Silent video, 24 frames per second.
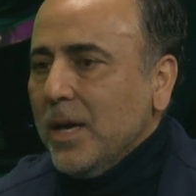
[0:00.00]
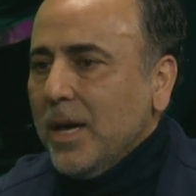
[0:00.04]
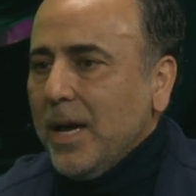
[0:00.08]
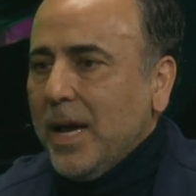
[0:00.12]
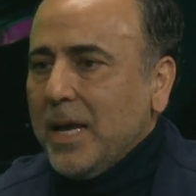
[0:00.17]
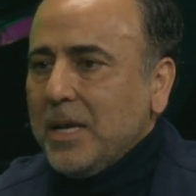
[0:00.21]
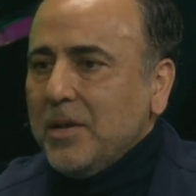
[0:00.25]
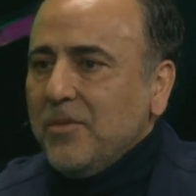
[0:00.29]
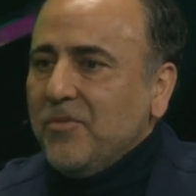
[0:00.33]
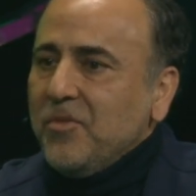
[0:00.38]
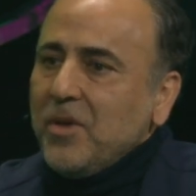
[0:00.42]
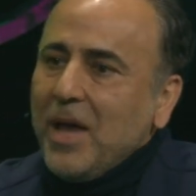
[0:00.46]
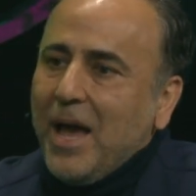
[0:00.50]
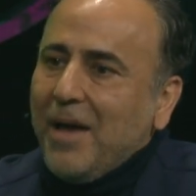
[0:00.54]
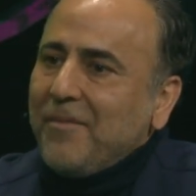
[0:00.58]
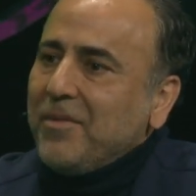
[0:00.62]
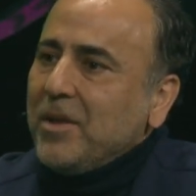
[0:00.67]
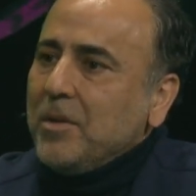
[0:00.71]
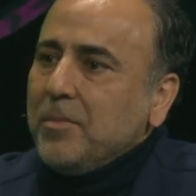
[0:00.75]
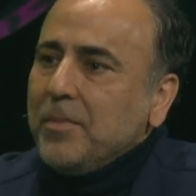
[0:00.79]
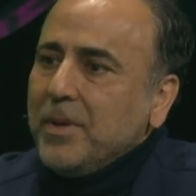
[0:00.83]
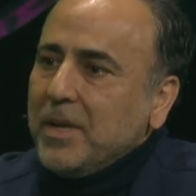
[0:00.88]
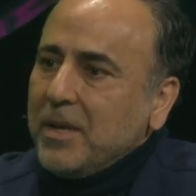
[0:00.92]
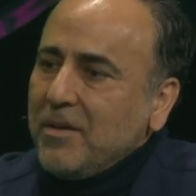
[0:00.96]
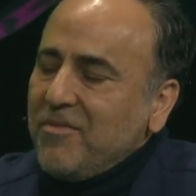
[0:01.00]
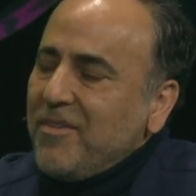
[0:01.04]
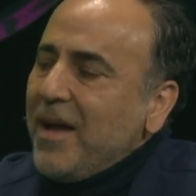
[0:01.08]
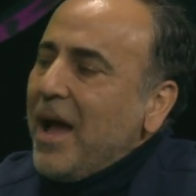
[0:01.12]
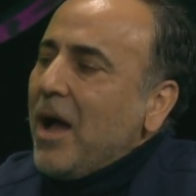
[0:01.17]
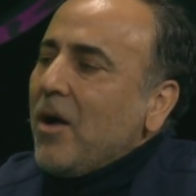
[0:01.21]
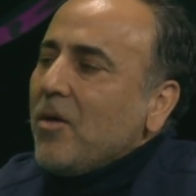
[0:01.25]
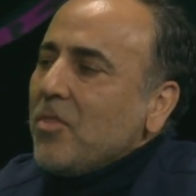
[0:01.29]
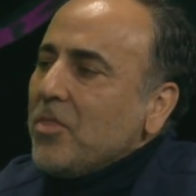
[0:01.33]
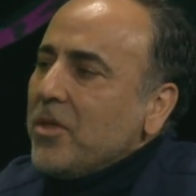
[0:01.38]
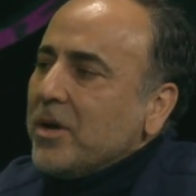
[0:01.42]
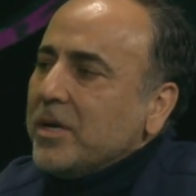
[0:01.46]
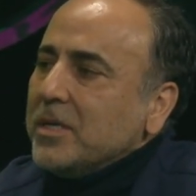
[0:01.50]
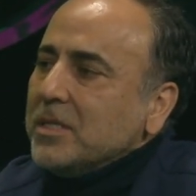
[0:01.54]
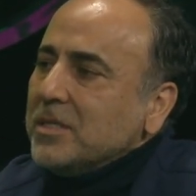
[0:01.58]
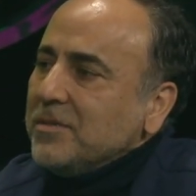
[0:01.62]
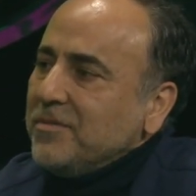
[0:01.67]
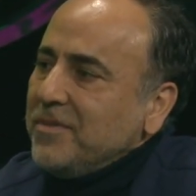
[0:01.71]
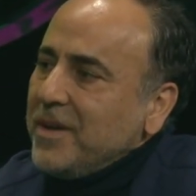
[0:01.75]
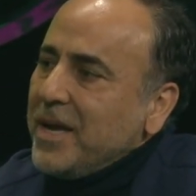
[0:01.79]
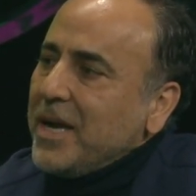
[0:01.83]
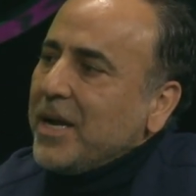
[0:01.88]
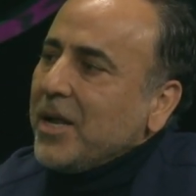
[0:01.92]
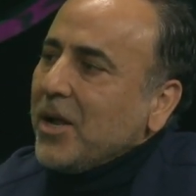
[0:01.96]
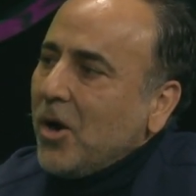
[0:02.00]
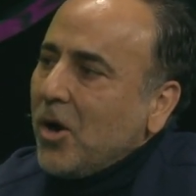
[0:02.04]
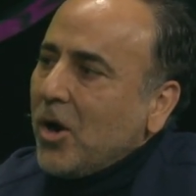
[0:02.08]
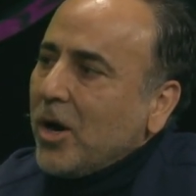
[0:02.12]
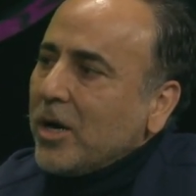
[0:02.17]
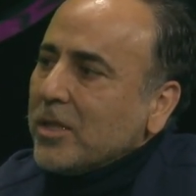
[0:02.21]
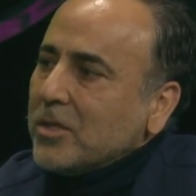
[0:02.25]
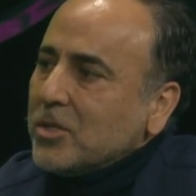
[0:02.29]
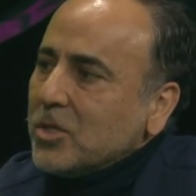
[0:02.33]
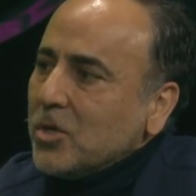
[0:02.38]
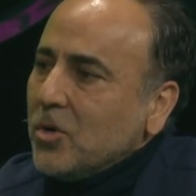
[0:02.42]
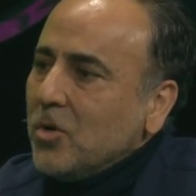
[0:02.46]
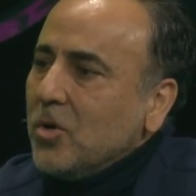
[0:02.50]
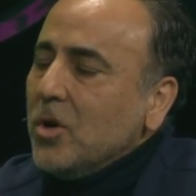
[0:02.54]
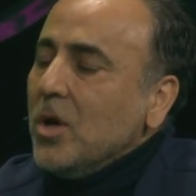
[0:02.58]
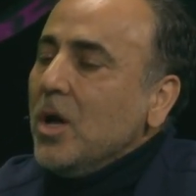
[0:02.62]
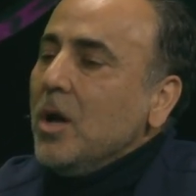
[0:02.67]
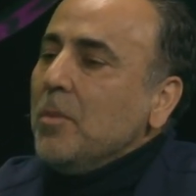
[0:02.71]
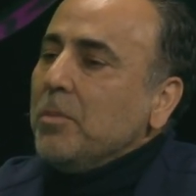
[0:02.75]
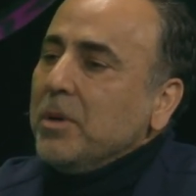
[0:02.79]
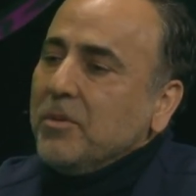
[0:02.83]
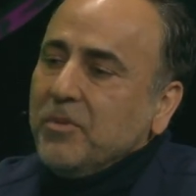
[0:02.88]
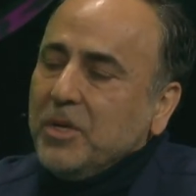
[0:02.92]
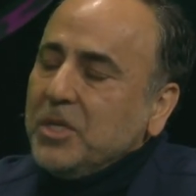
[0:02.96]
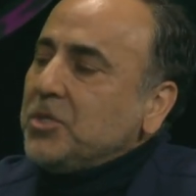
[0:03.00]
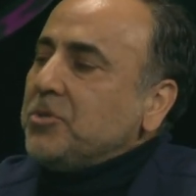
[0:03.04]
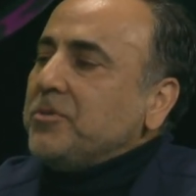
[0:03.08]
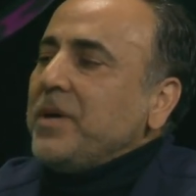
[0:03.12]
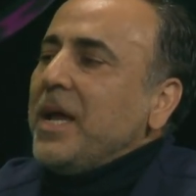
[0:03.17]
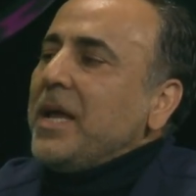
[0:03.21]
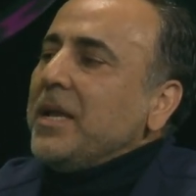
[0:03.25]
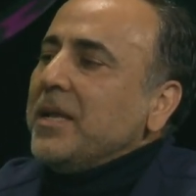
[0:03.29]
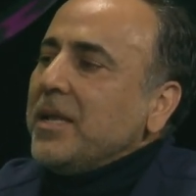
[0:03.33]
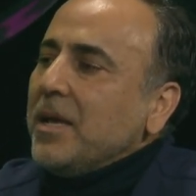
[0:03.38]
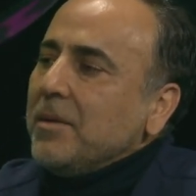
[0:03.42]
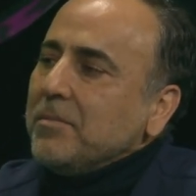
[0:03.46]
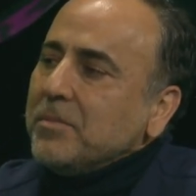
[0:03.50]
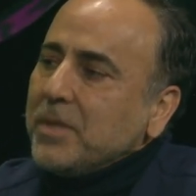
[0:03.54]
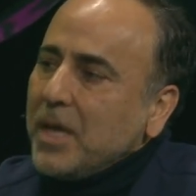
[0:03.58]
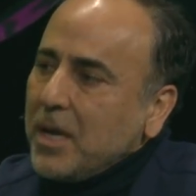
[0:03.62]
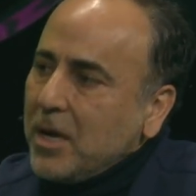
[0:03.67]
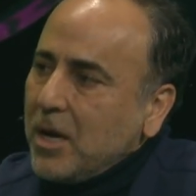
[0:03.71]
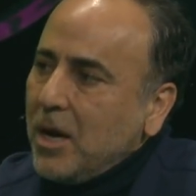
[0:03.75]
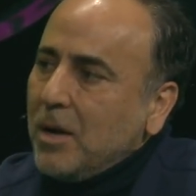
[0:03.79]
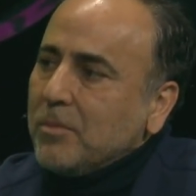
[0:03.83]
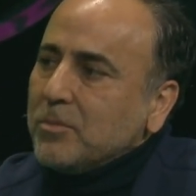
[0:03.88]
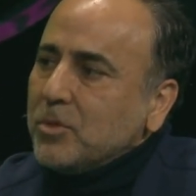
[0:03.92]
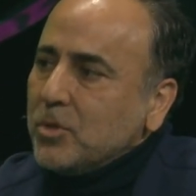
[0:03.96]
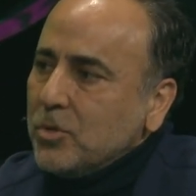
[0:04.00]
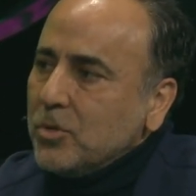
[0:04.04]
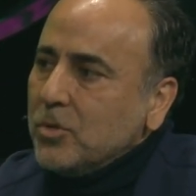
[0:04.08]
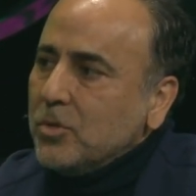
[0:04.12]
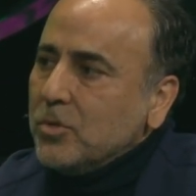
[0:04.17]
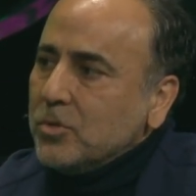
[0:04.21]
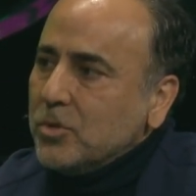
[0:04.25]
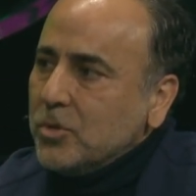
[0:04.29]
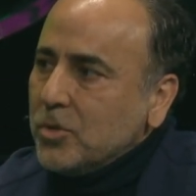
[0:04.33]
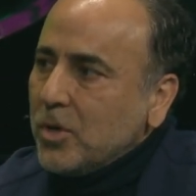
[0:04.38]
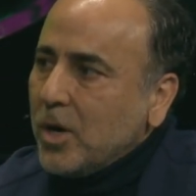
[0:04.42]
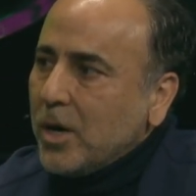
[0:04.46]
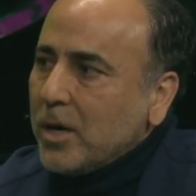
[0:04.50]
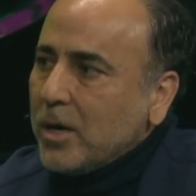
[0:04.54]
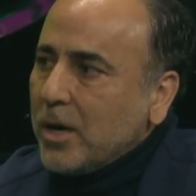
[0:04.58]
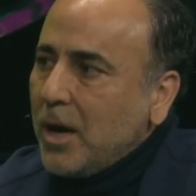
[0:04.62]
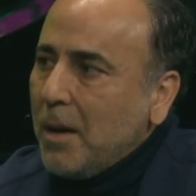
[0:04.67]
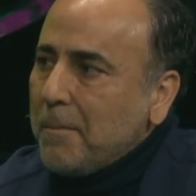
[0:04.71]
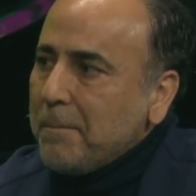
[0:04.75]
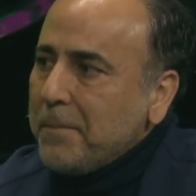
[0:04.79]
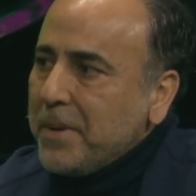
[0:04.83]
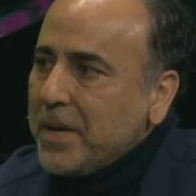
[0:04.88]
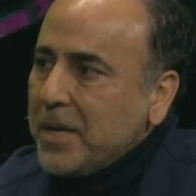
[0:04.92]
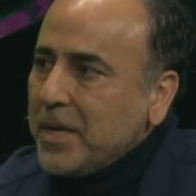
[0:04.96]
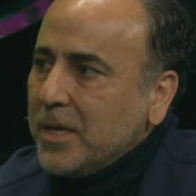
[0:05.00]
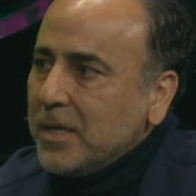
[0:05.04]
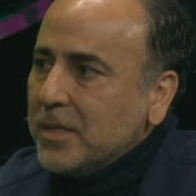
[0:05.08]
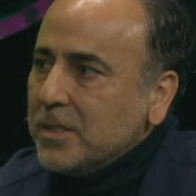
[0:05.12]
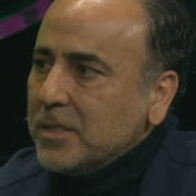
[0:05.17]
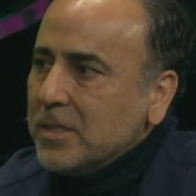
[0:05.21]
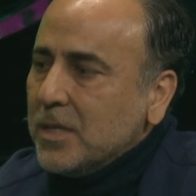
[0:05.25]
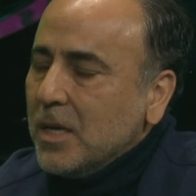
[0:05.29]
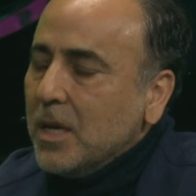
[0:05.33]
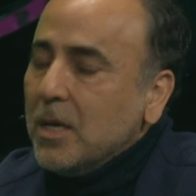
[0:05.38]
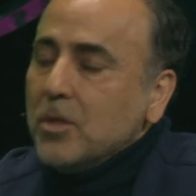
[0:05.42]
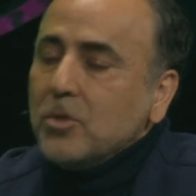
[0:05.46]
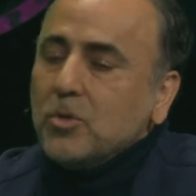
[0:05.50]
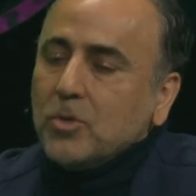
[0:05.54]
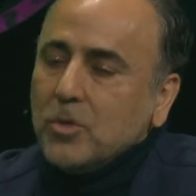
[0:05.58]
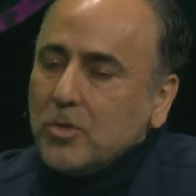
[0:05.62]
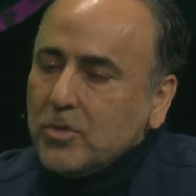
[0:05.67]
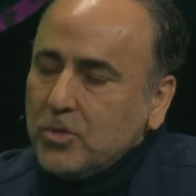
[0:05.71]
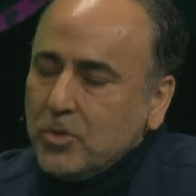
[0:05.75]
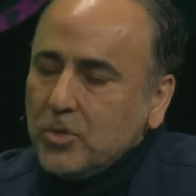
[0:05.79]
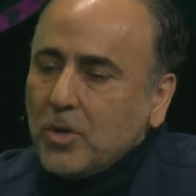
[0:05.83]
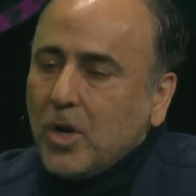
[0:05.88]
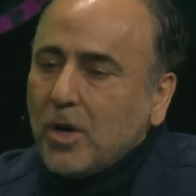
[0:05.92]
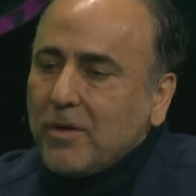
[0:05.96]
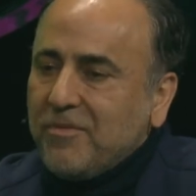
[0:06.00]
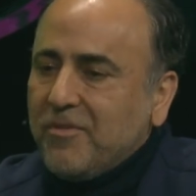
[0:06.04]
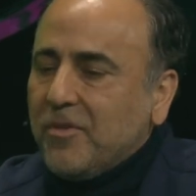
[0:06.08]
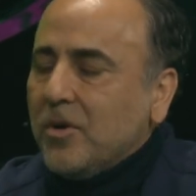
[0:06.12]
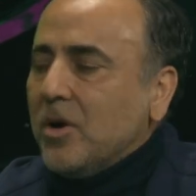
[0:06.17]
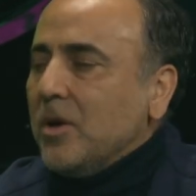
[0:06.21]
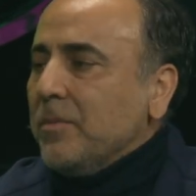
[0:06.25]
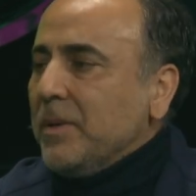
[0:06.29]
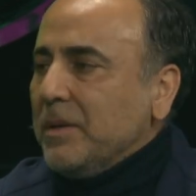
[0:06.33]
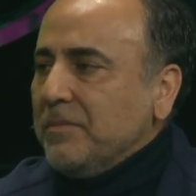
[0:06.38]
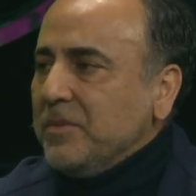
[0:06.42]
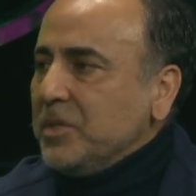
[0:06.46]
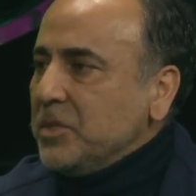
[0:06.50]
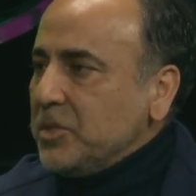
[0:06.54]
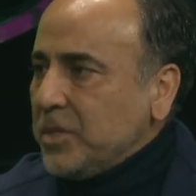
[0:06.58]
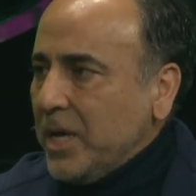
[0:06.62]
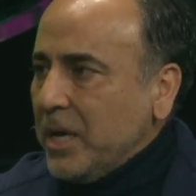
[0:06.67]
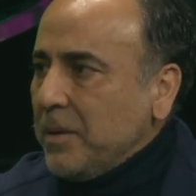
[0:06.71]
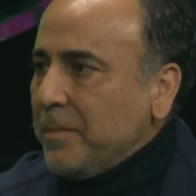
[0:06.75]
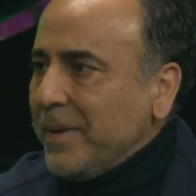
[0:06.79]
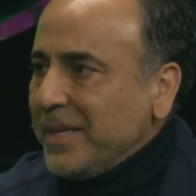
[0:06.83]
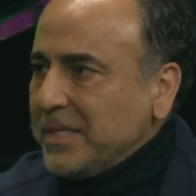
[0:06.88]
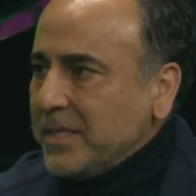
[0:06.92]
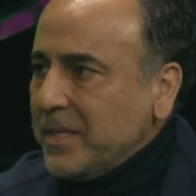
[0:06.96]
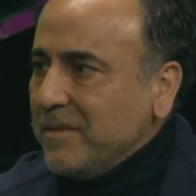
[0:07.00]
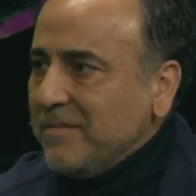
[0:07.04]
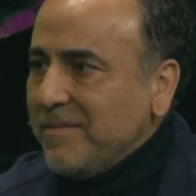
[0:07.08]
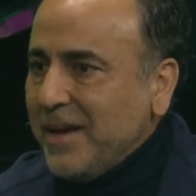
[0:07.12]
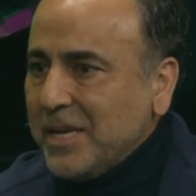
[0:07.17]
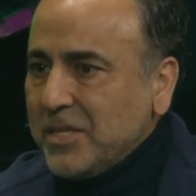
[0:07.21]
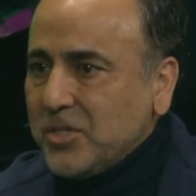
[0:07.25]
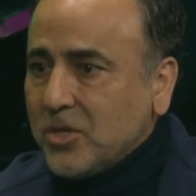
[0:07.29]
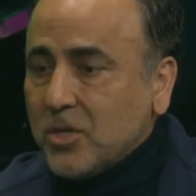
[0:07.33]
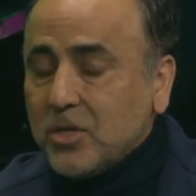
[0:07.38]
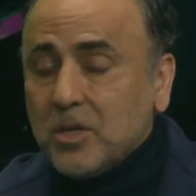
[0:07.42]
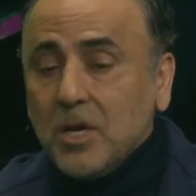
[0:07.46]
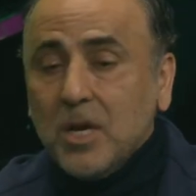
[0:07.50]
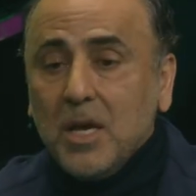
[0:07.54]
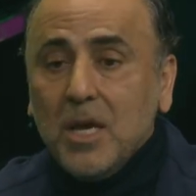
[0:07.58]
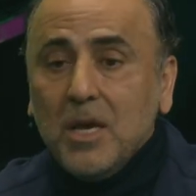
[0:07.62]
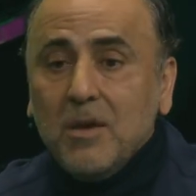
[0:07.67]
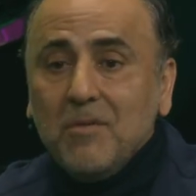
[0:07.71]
And if you haven't been a founder, it's very hard. So, but we train them. They come to, to our companies, to, to our firm, and we train them as an investor.